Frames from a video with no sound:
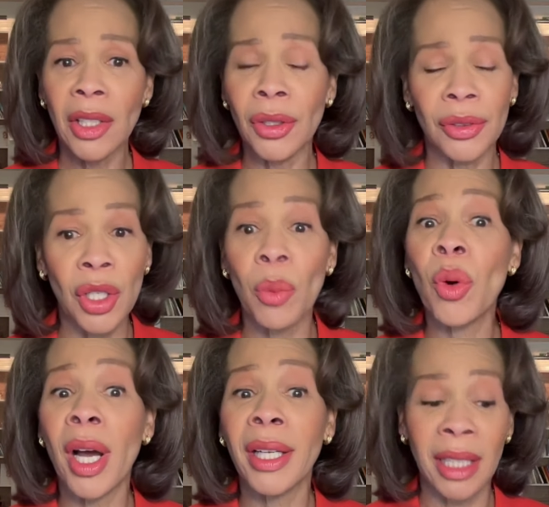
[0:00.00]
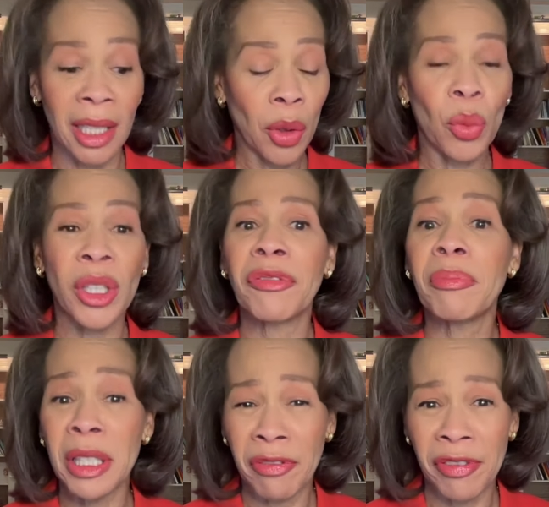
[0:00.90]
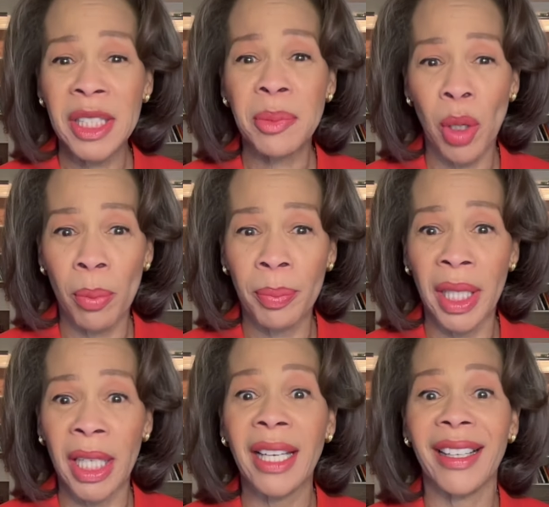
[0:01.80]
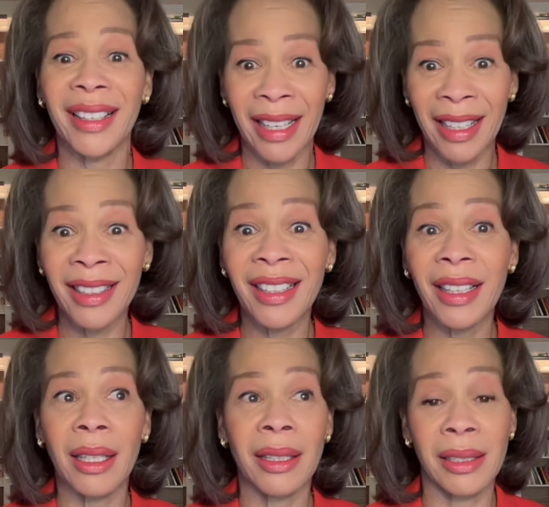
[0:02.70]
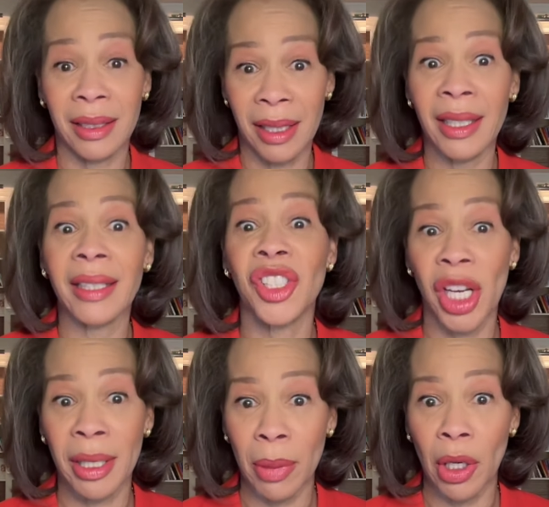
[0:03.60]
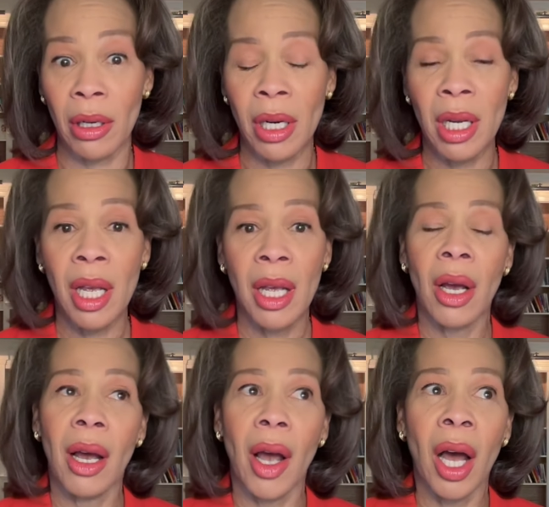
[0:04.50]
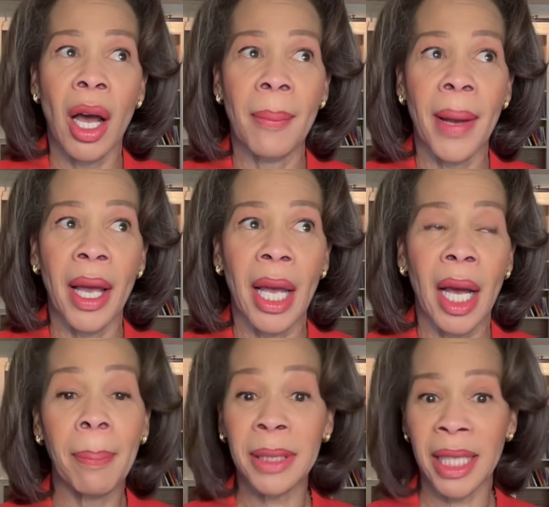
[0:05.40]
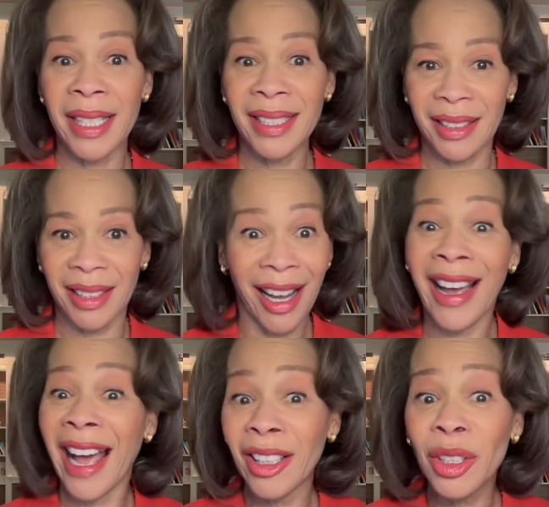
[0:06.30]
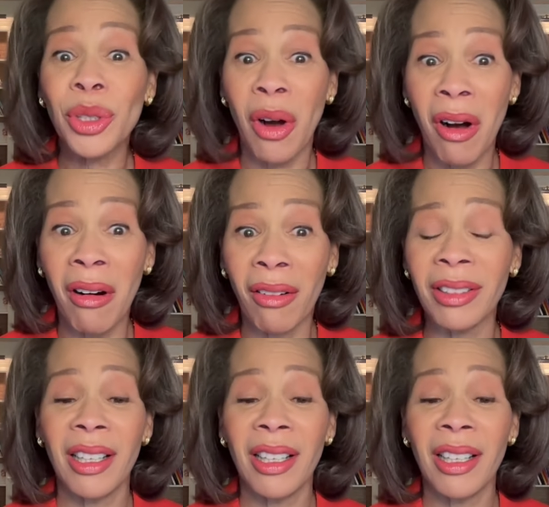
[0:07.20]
someone would be fist bumping in the Senate chamber, a place, a hallowed hall